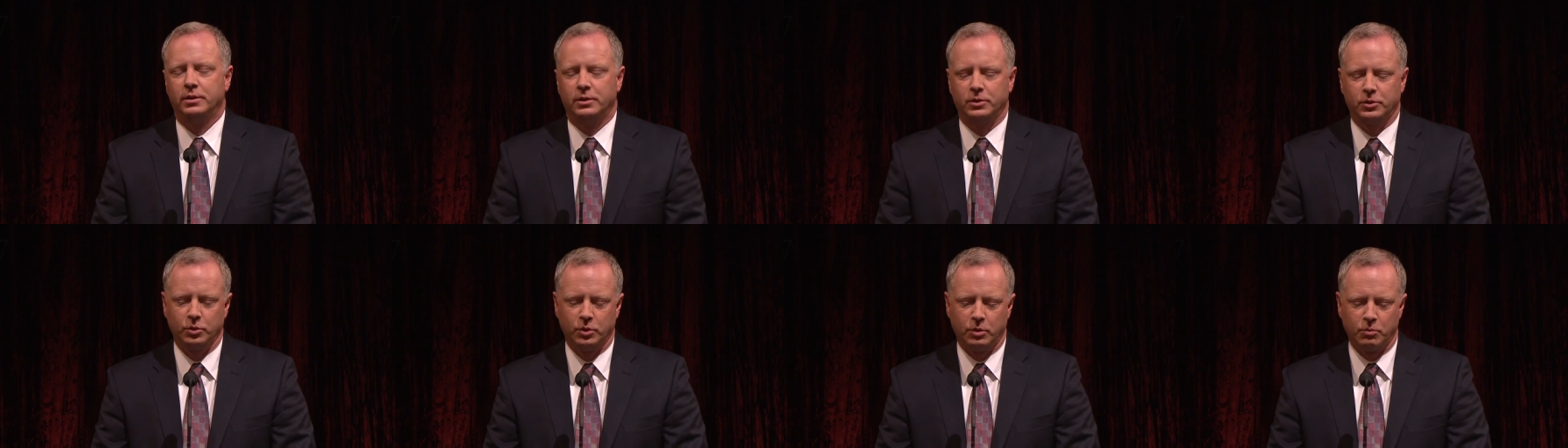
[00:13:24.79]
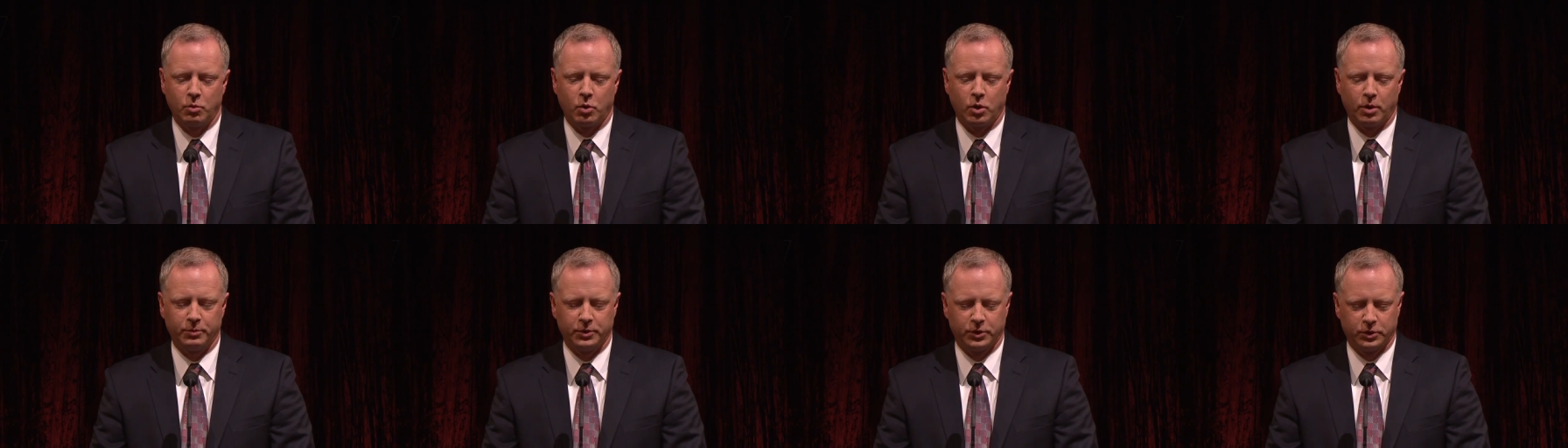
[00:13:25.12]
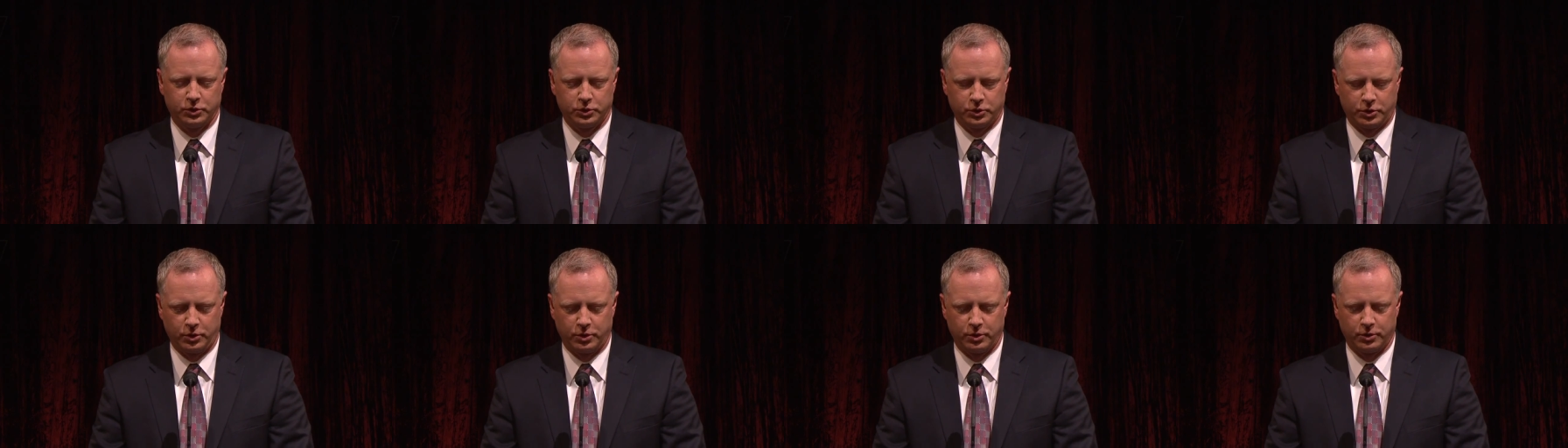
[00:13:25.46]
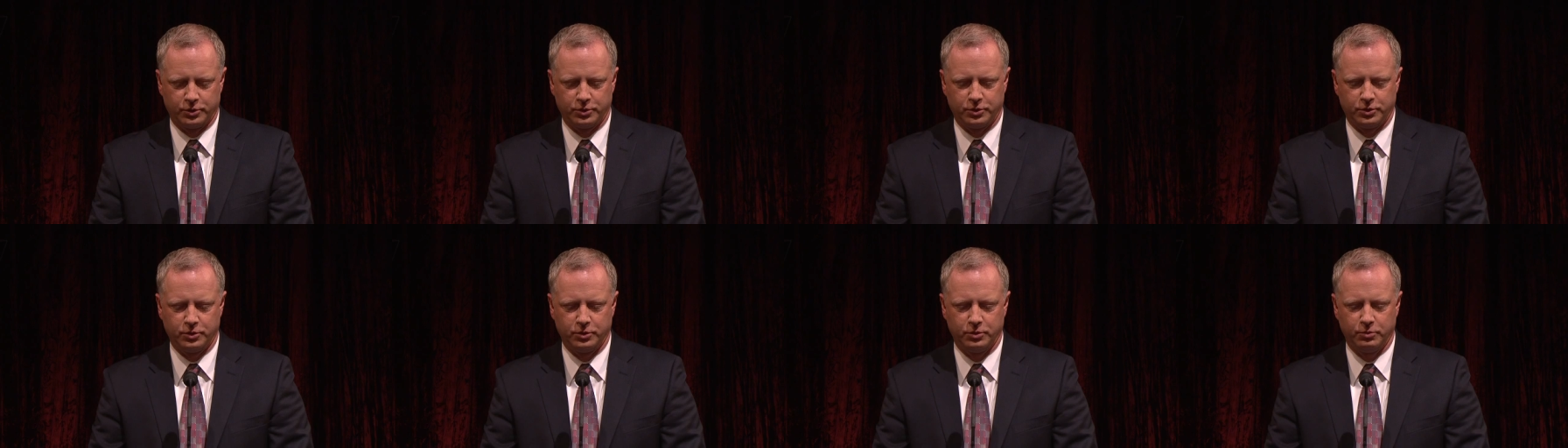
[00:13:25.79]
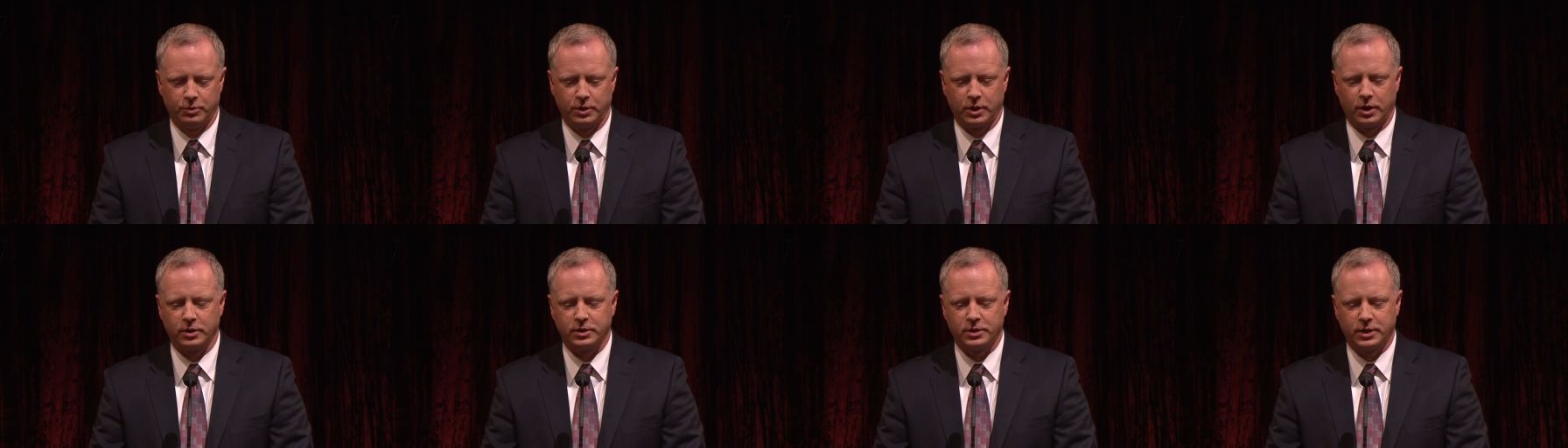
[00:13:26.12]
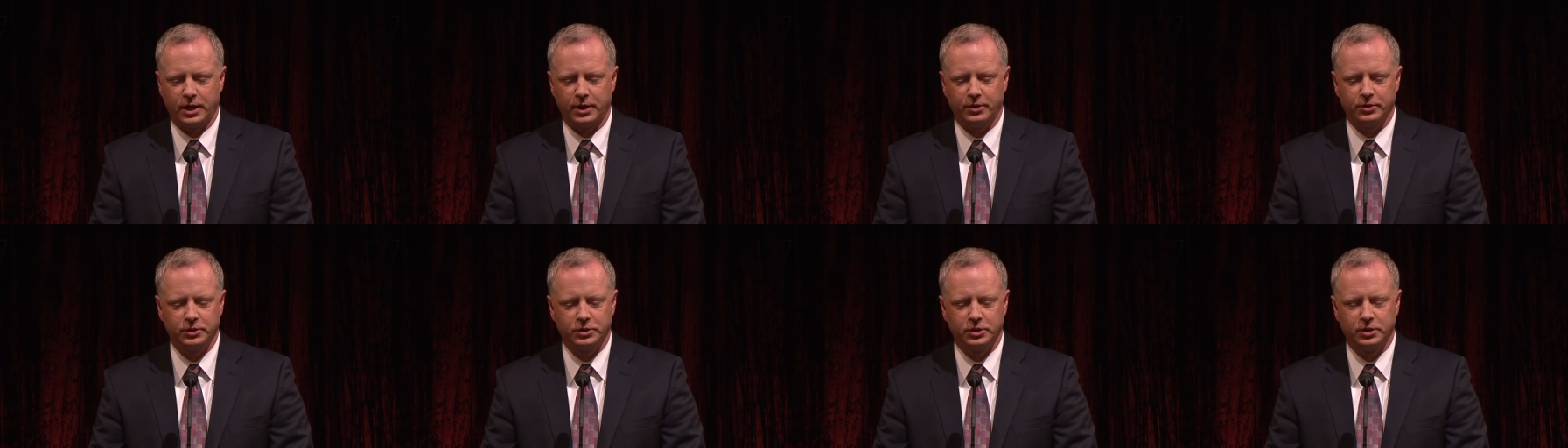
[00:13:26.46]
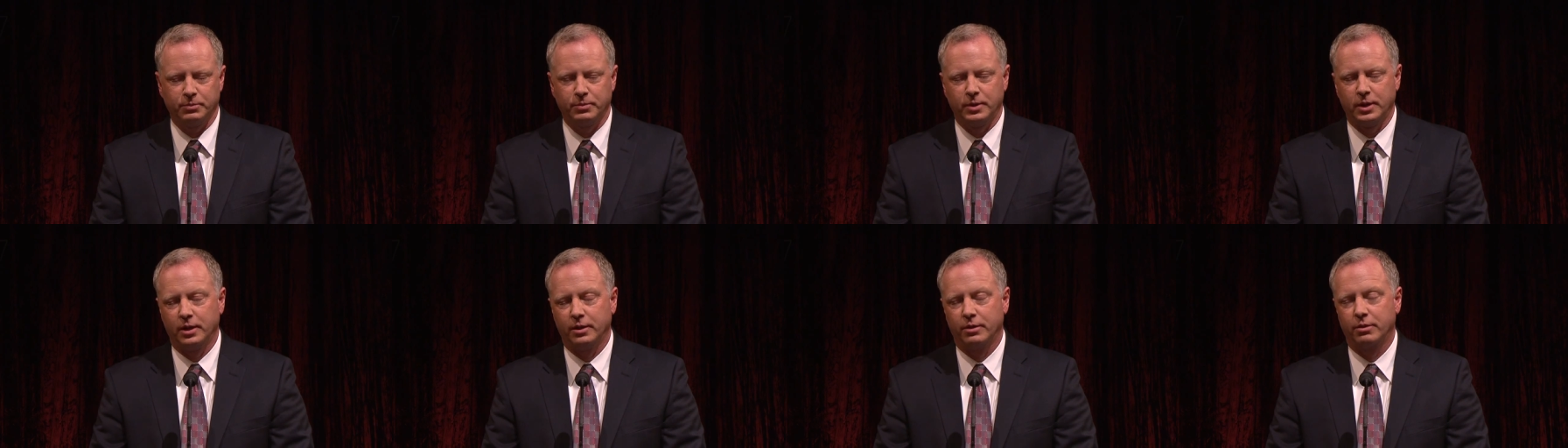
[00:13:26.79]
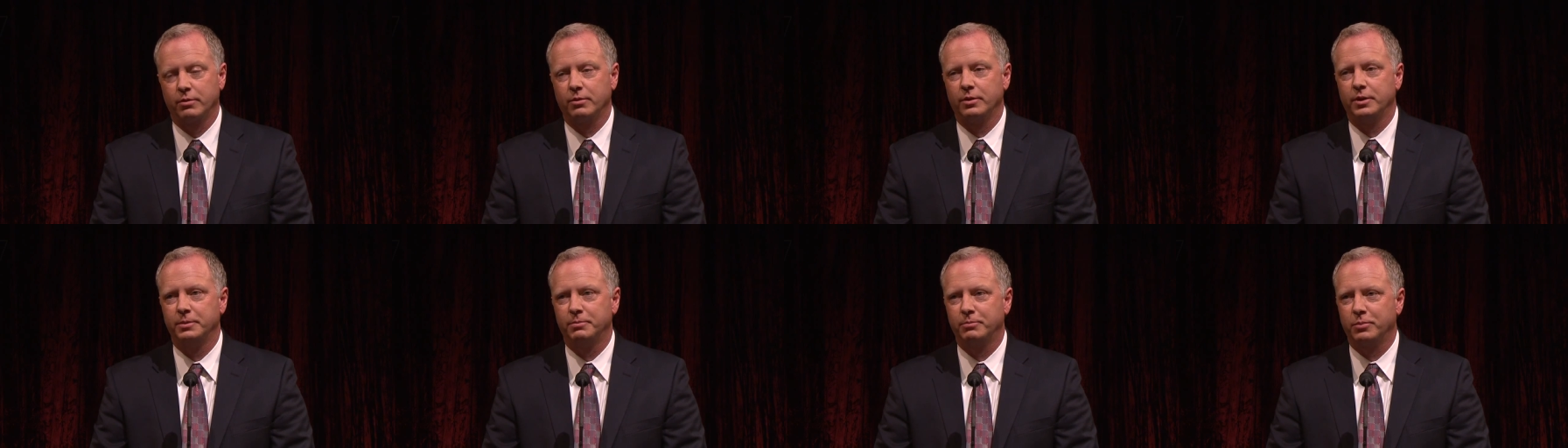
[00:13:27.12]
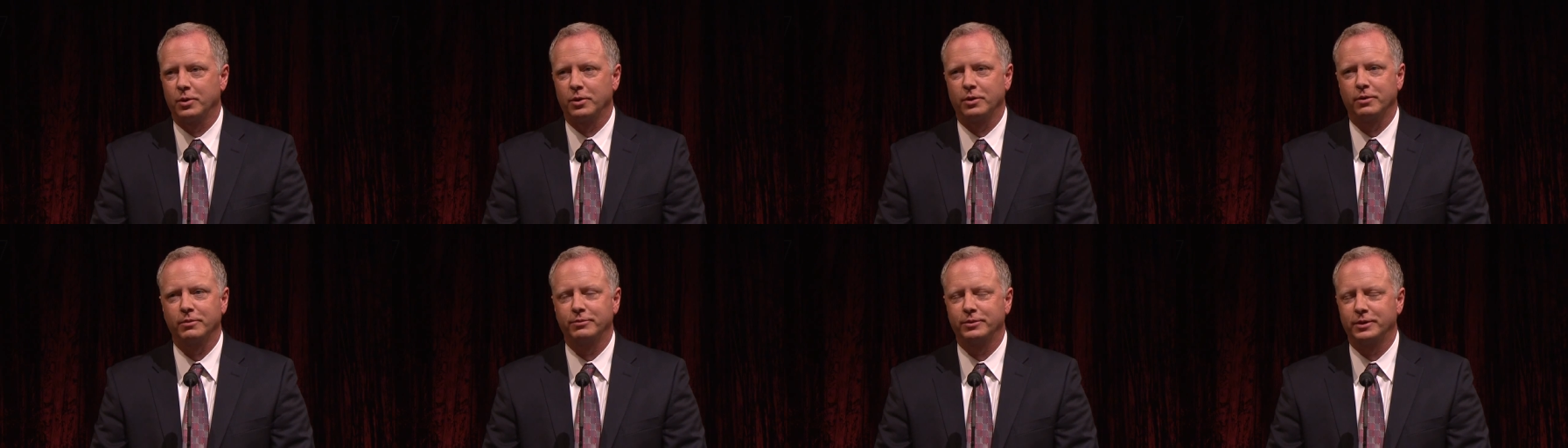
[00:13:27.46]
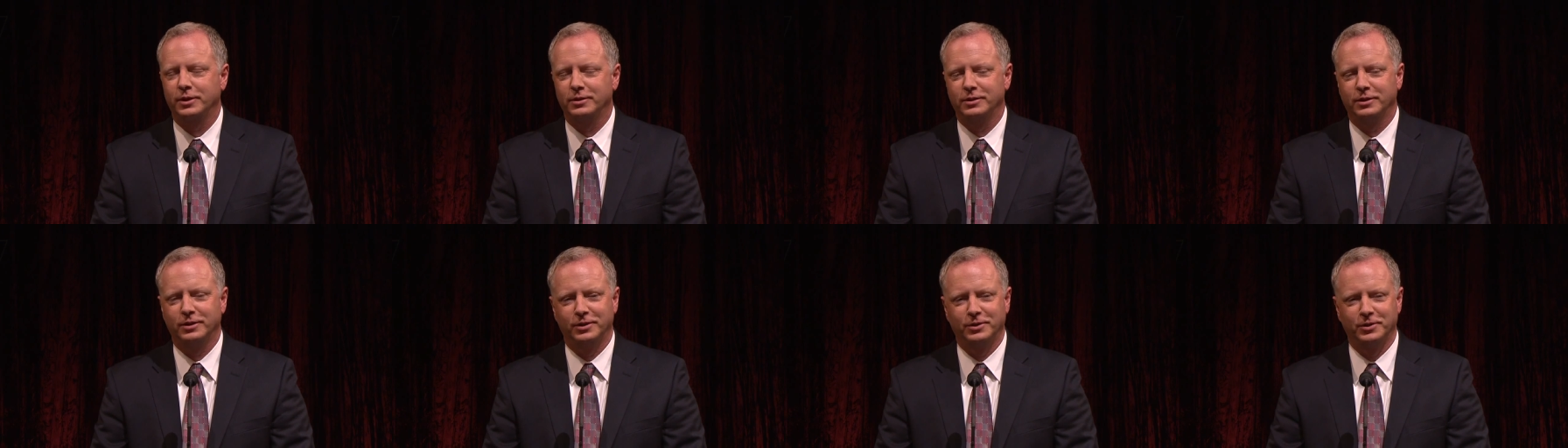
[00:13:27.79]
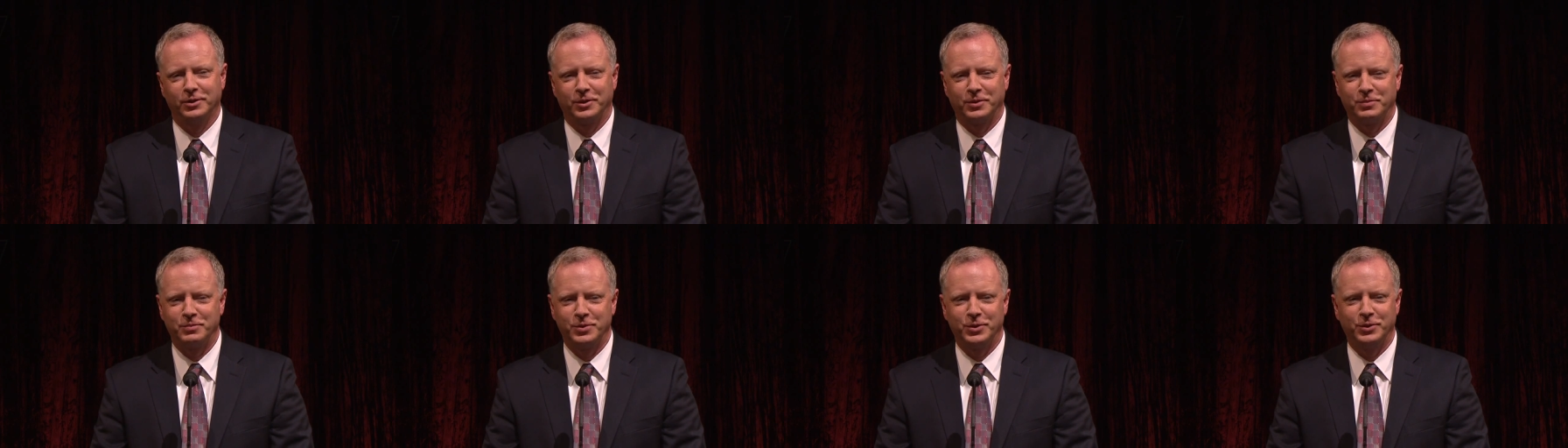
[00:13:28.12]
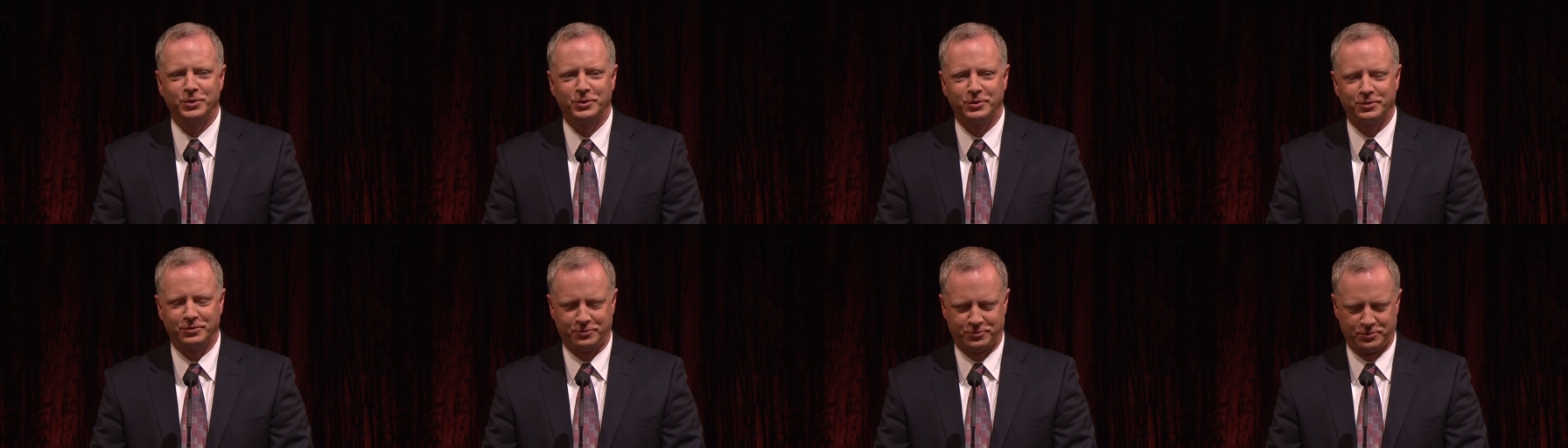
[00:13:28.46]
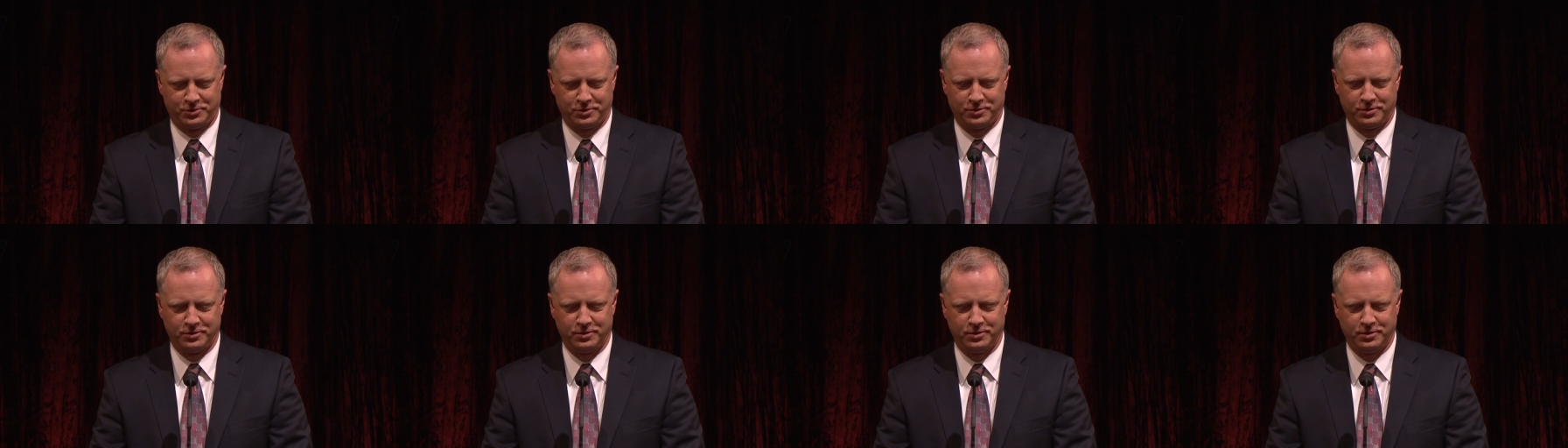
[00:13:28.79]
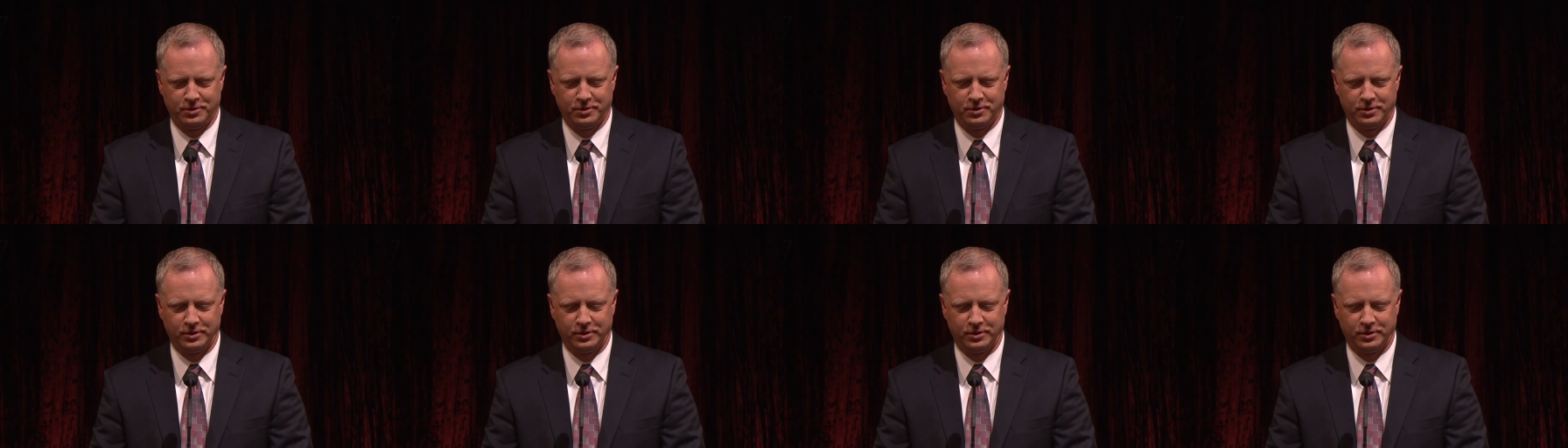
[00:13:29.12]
to a Mormon church when our township had three perfectly good, beautiful,